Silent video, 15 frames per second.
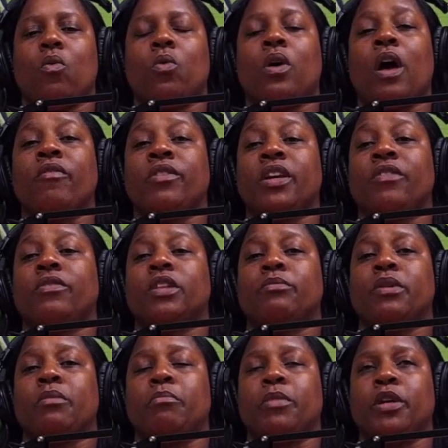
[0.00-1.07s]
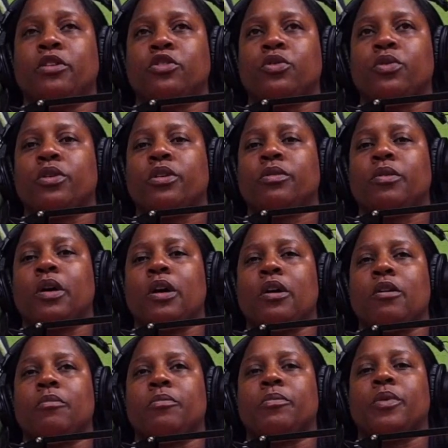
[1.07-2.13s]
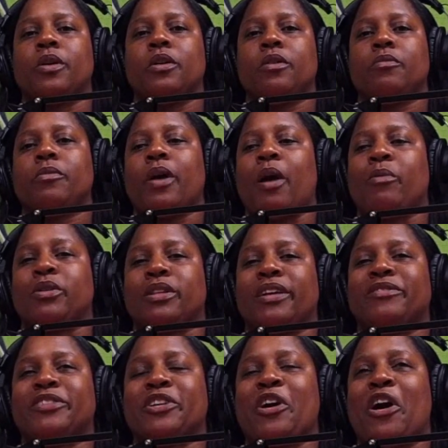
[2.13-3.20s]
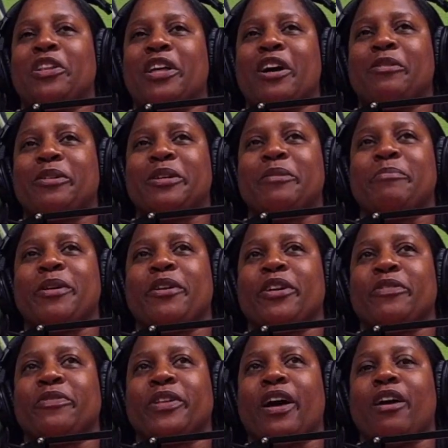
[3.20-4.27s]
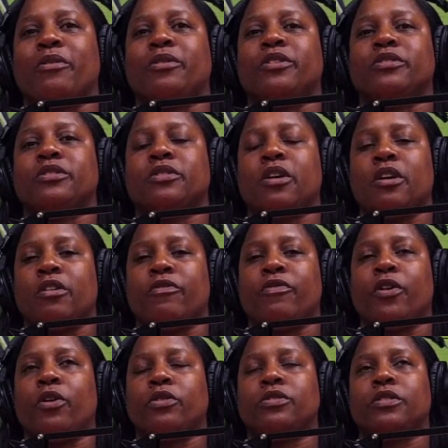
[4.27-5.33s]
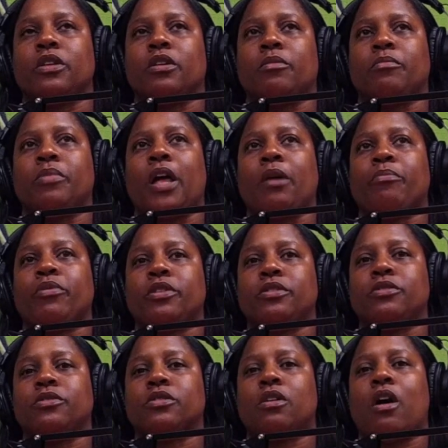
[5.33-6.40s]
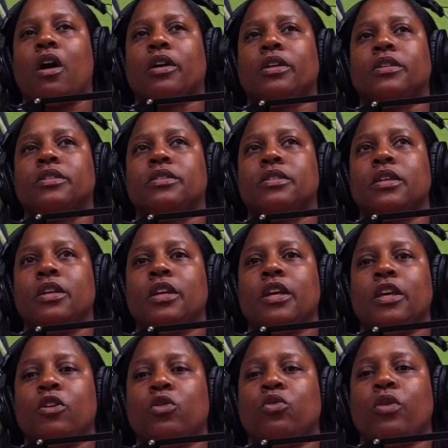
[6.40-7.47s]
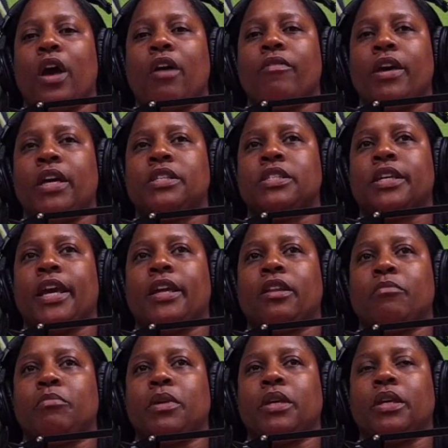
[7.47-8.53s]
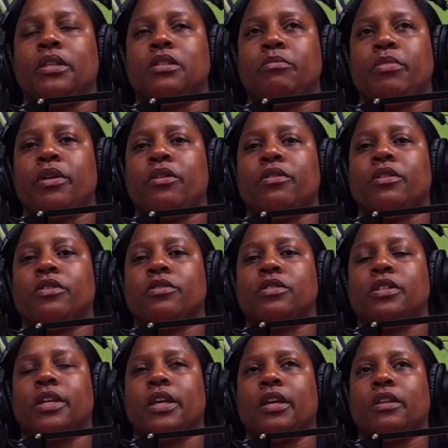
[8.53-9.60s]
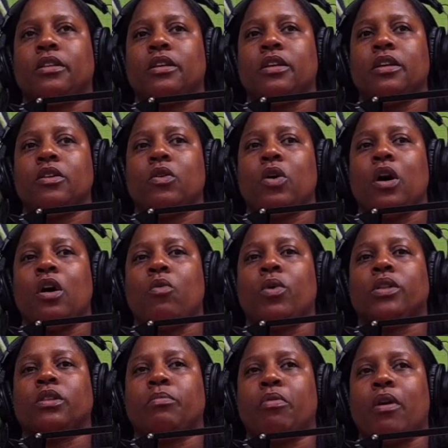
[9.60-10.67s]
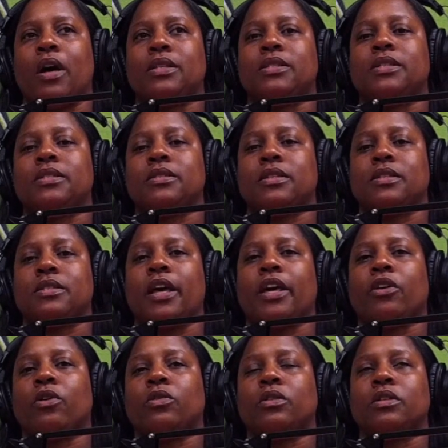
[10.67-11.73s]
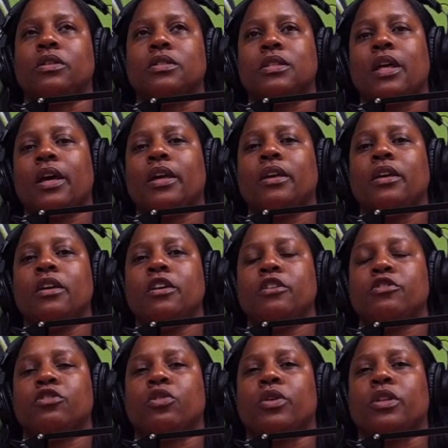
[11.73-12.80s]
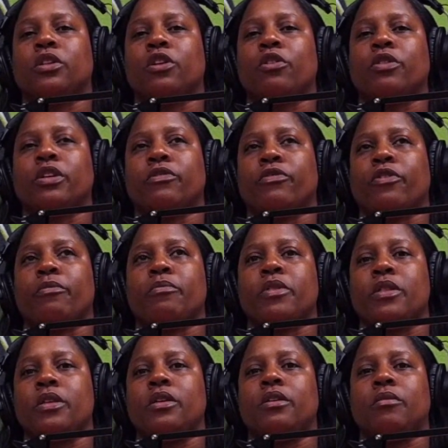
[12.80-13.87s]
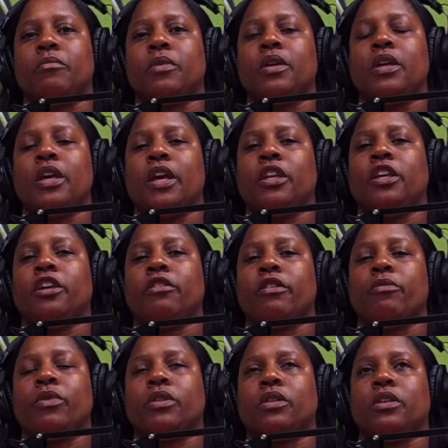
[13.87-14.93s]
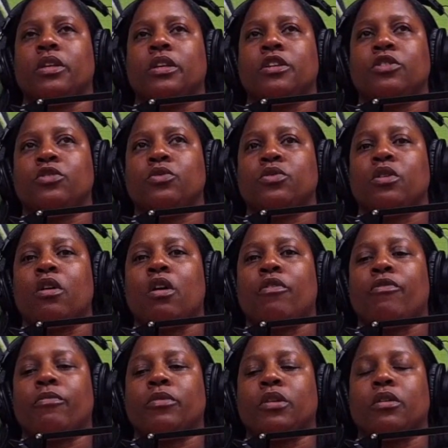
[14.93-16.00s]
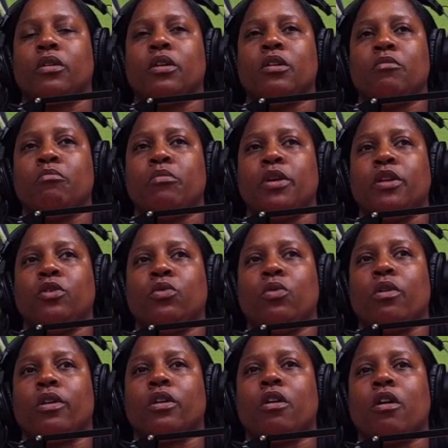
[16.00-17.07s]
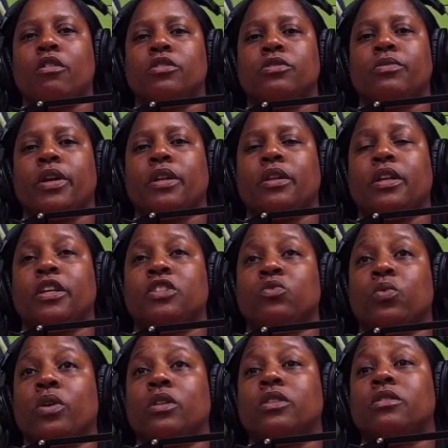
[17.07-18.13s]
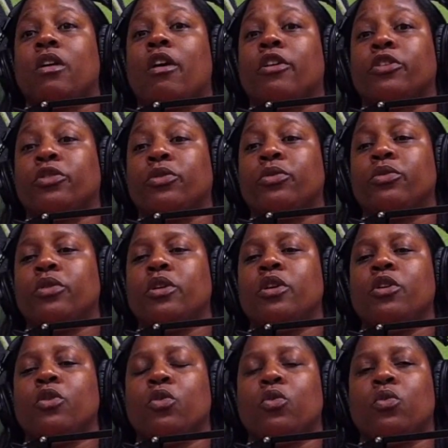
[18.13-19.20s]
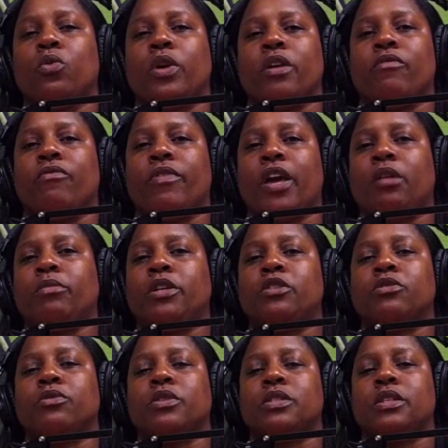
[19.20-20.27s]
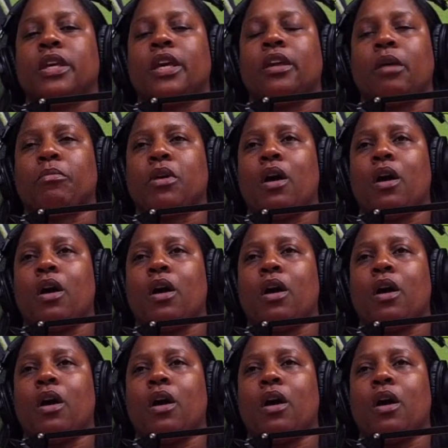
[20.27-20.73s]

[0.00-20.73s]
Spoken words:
Well, I've definitely been mentored. I would like to call out Mary Flowers, folks, the Black Prisoners Caucus, who have educated me to better understand what the process and the cycle looks like. So in learning from them and hearing what the issues are from the men who are incarcerated, as well as our youth who and families who are saying,